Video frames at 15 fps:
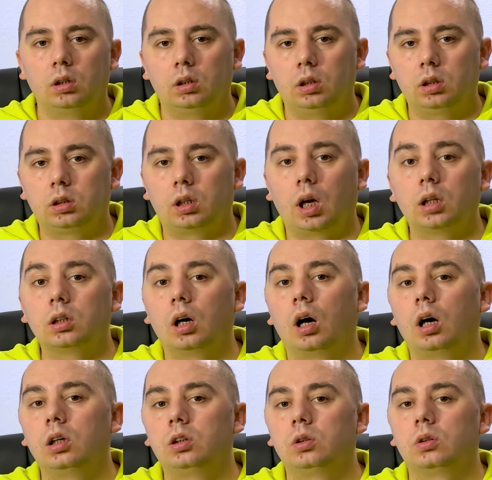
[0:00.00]
It can
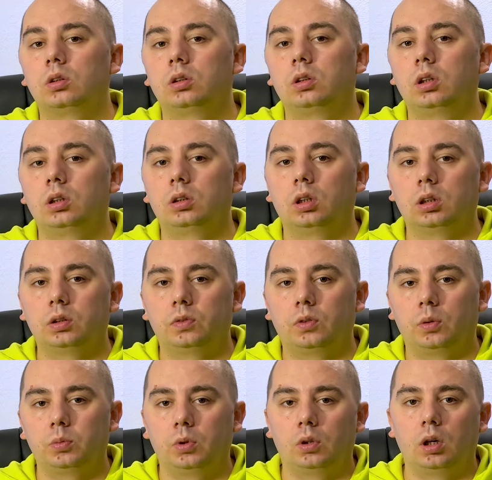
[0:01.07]
hide your DNS
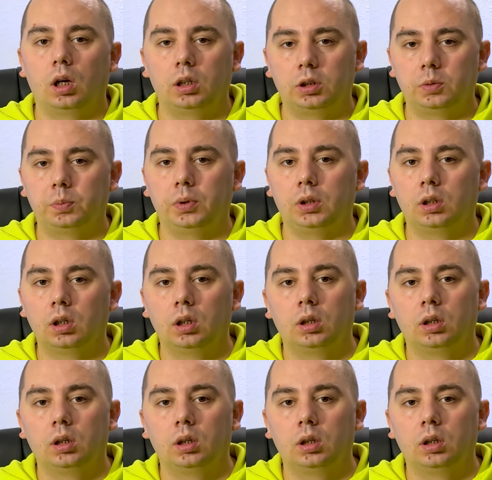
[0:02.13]
from your ISP,